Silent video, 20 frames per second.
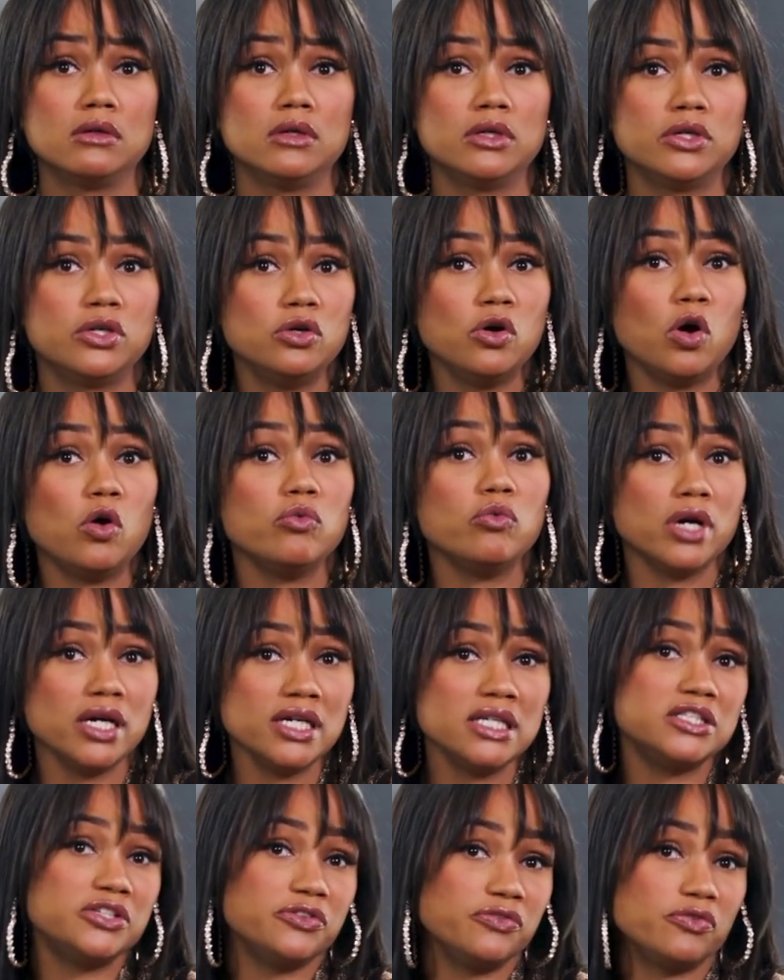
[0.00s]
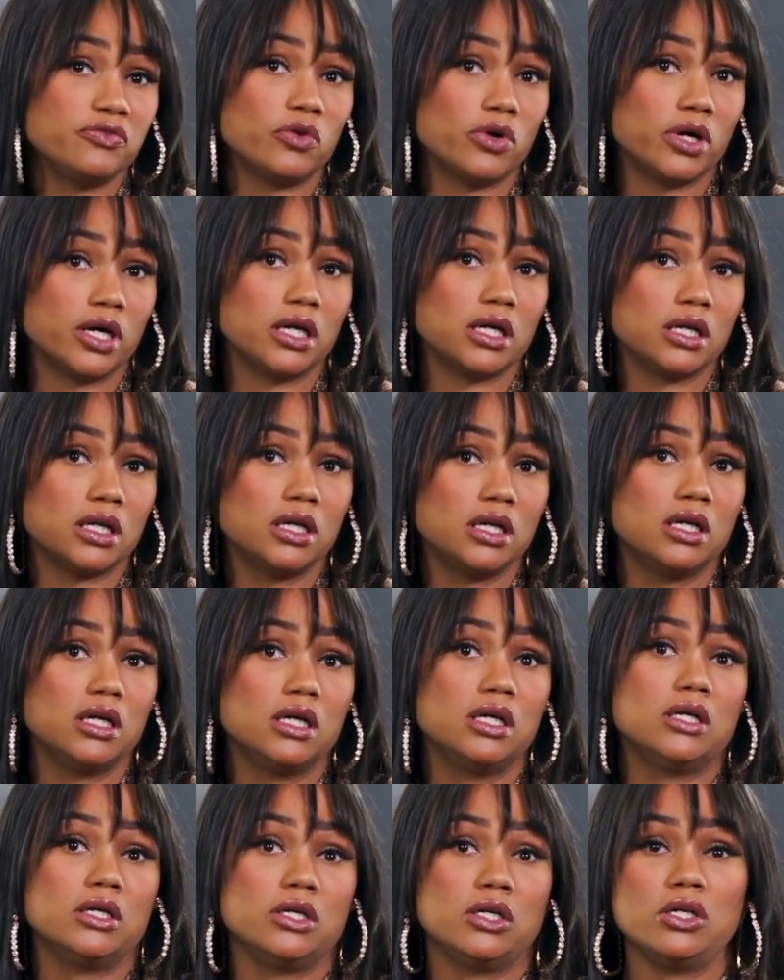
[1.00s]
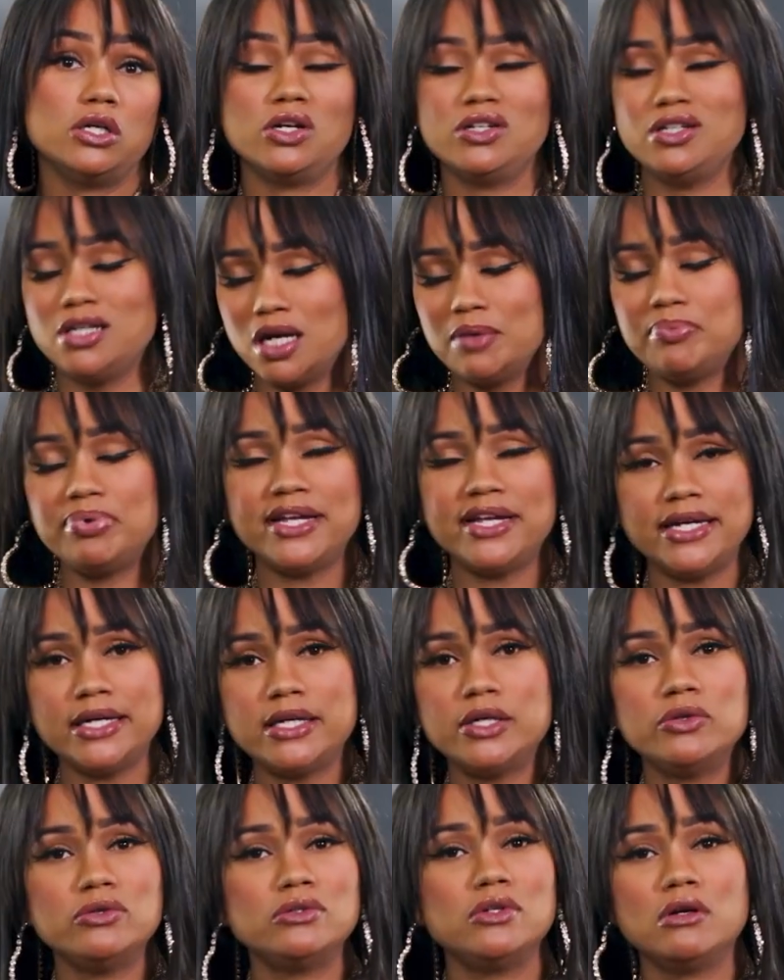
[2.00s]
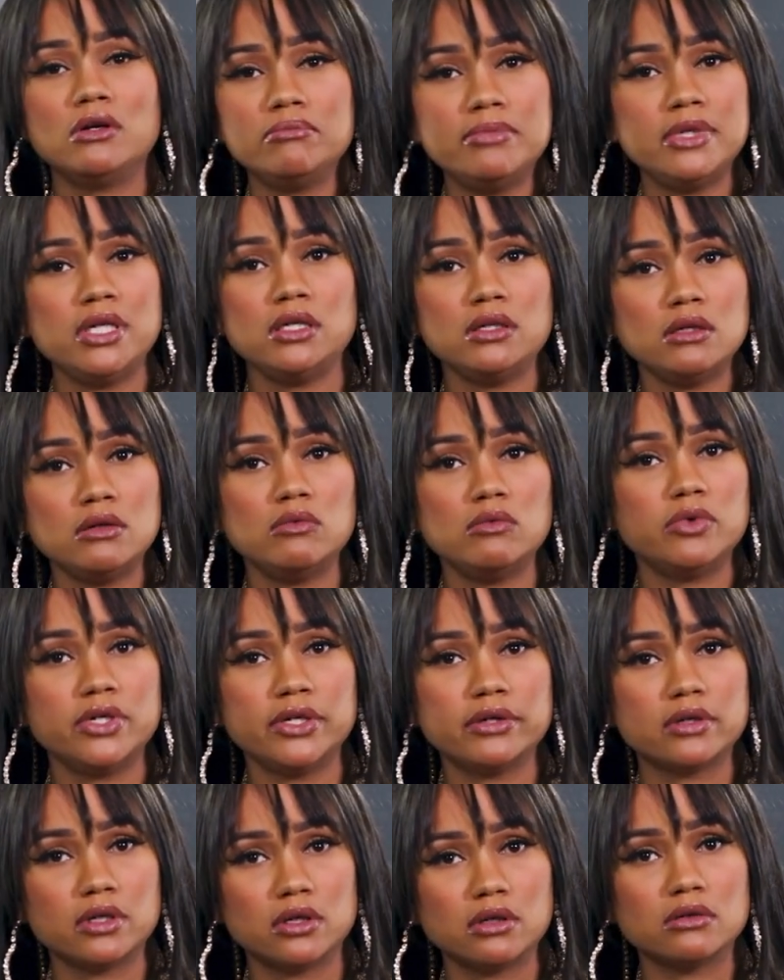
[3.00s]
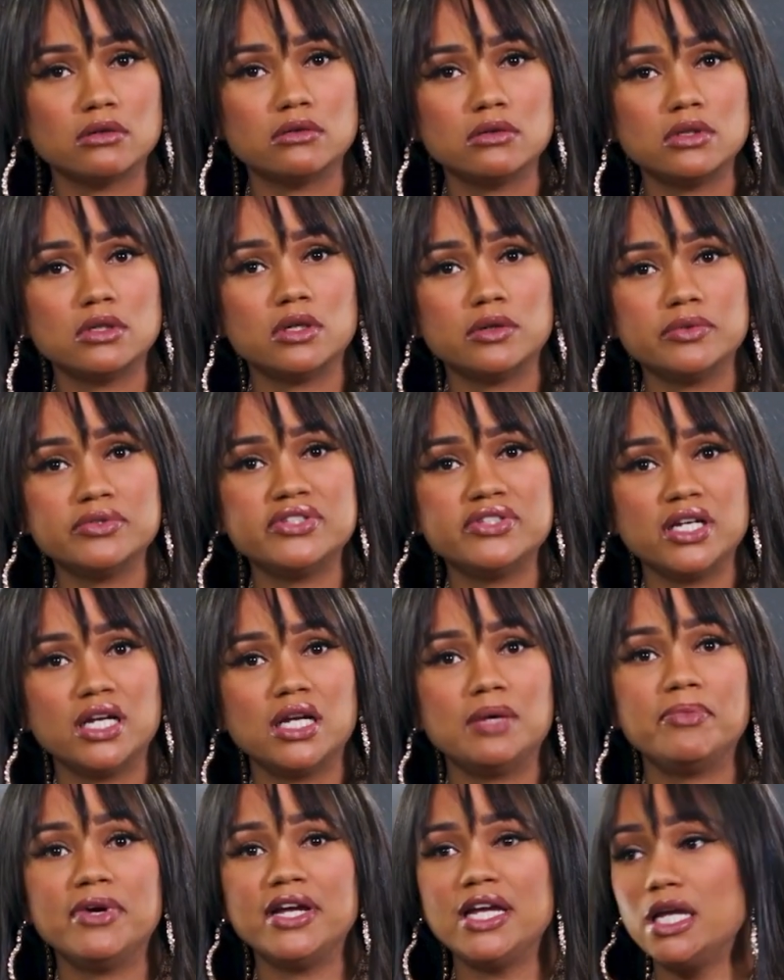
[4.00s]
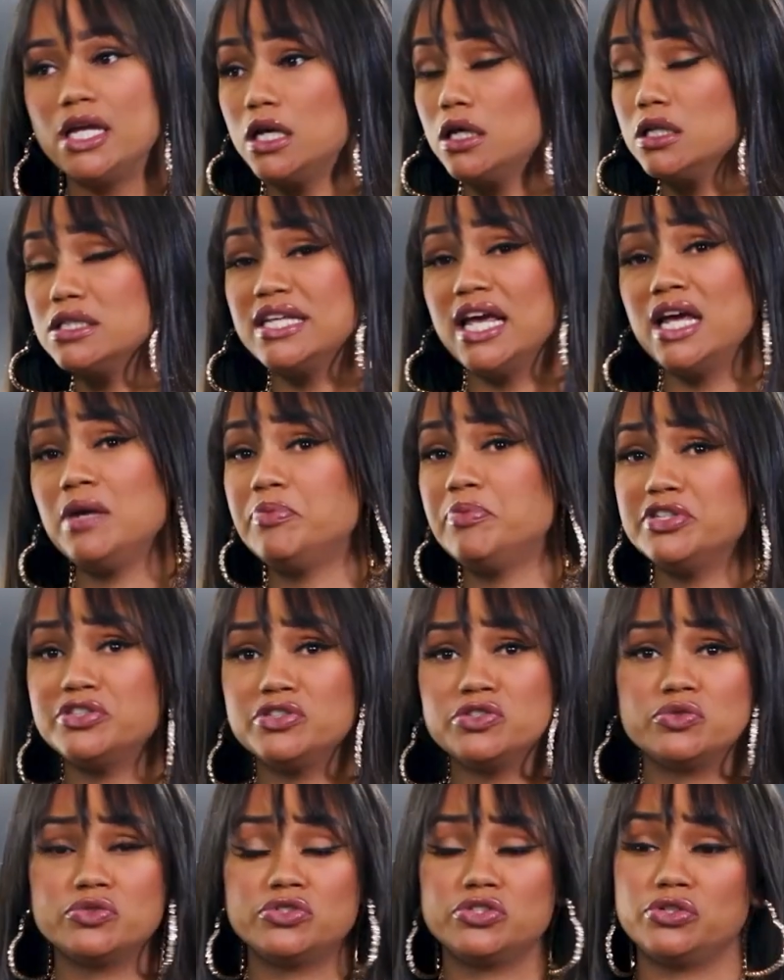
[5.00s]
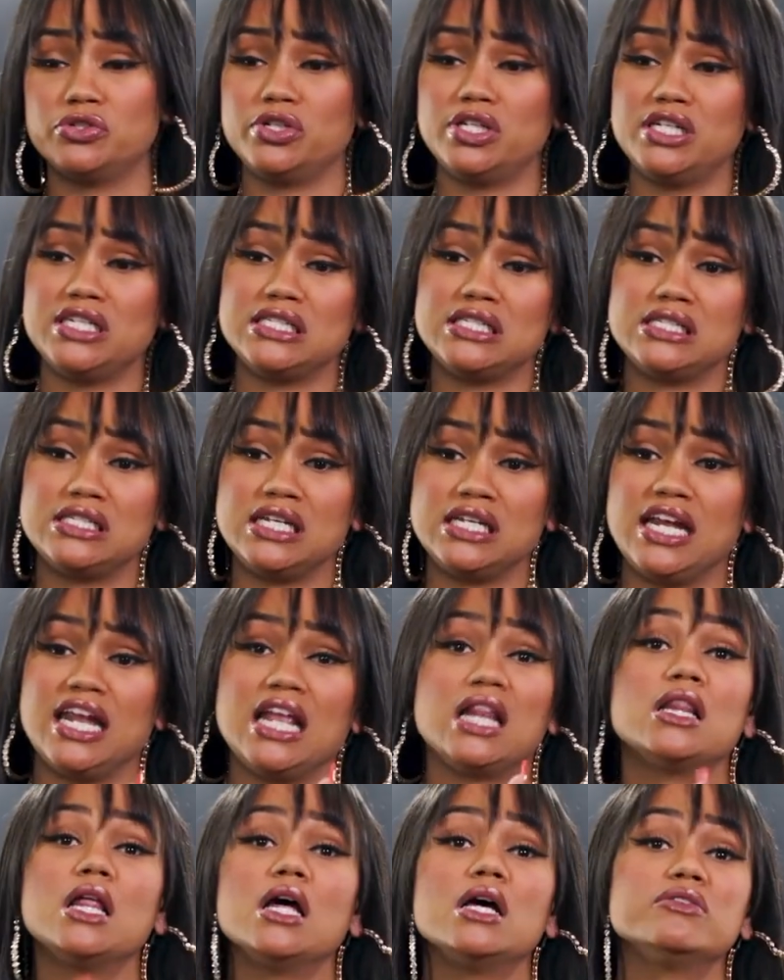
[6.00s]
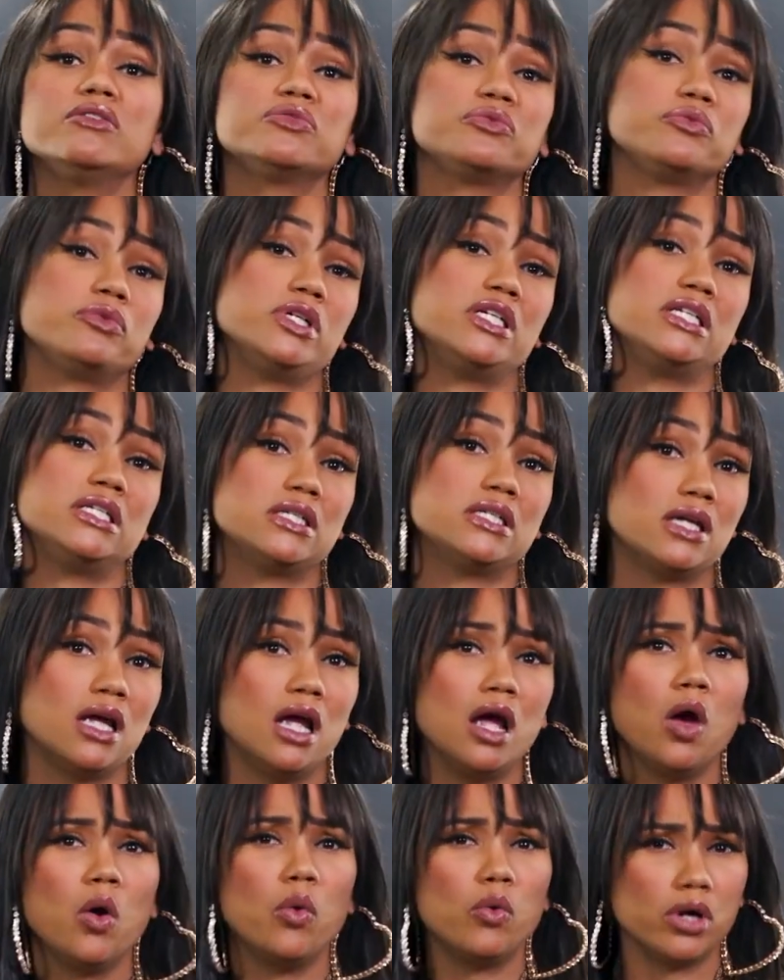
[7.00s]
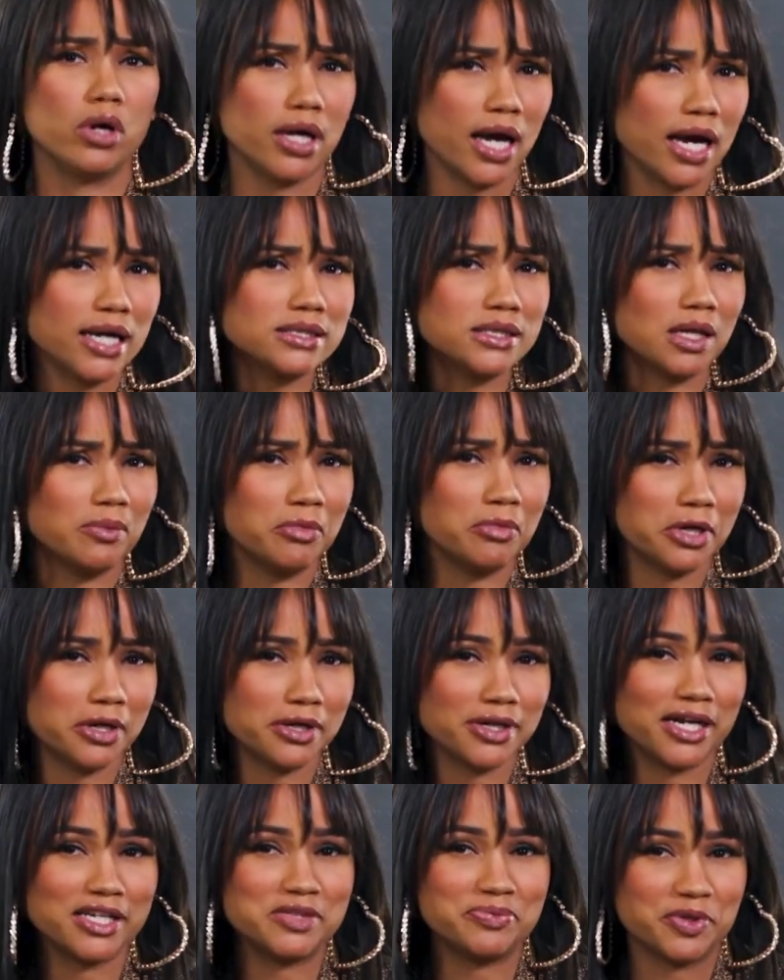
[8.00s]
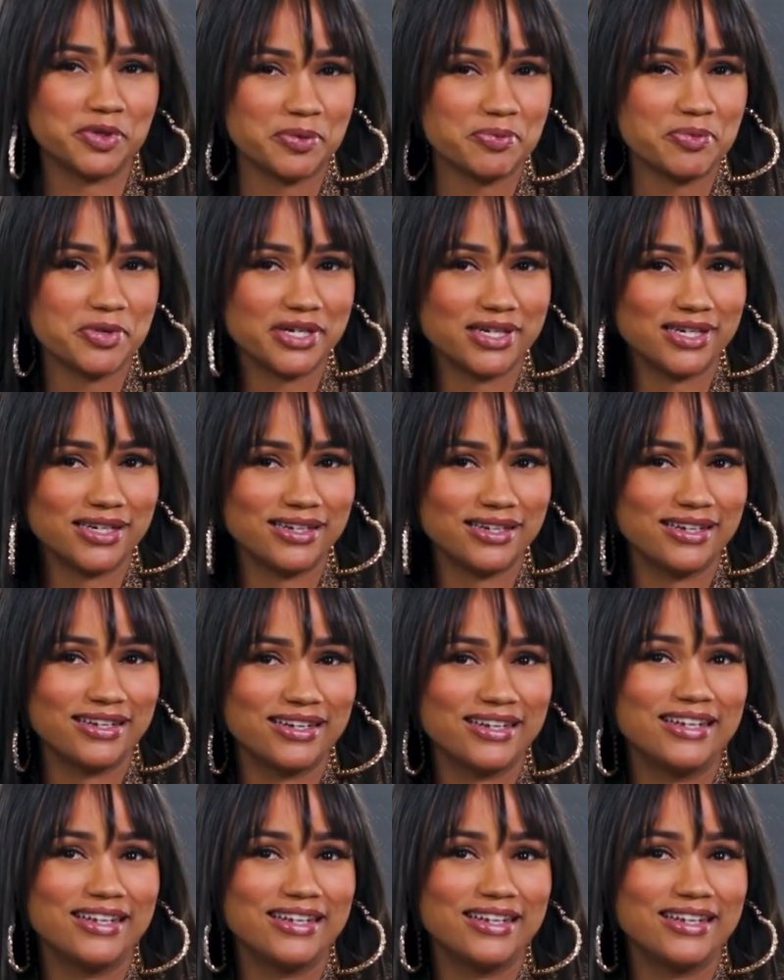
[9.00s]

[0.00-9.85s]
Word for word: You gonna run into Floyd. You know, you gotta play it cool. Don't be no weirdo, you know what I'm saying? But he'll take pictures with you. He see he loves when he when guys come in there and they spend money